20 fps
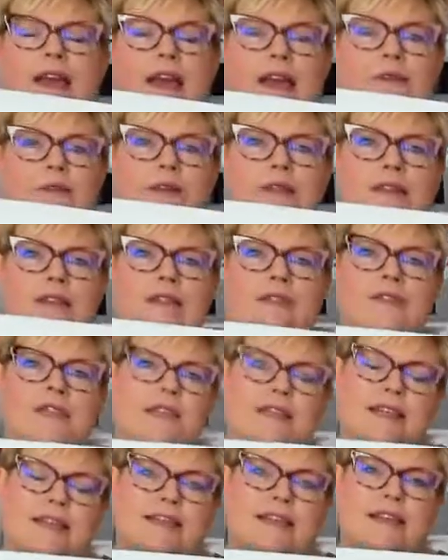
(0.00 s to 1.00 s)
And one of the
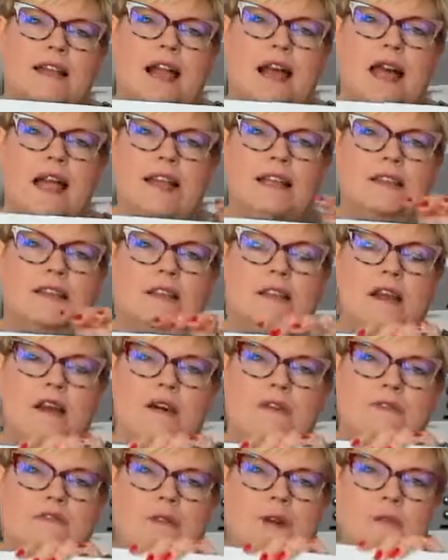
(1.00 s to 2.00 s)
things that I
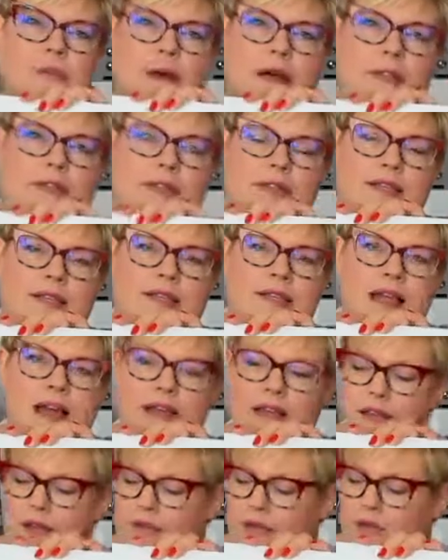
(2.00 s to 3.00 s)
love about these
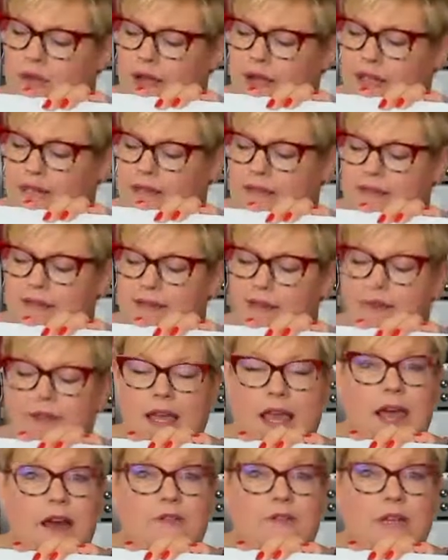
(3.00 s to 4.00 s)
slide-on trays is that
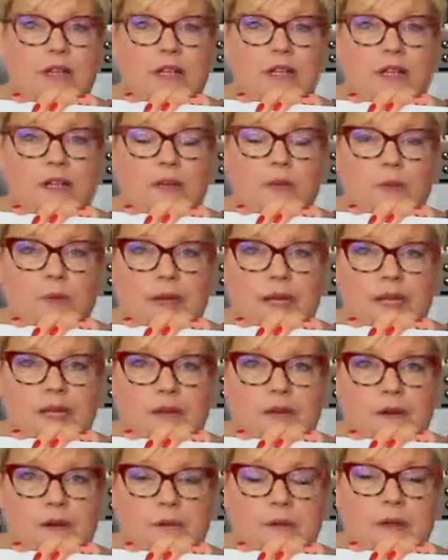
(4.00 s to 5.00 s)
they have a clear
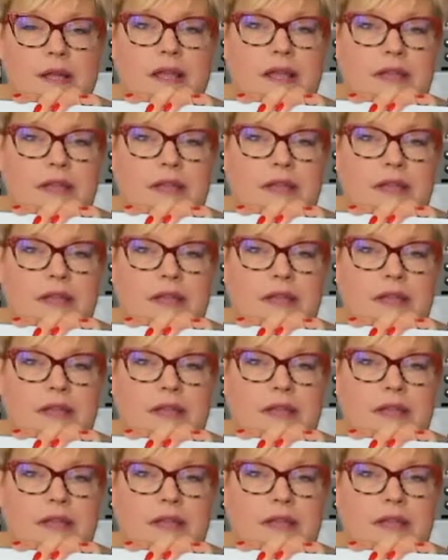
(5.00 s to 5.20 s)
window.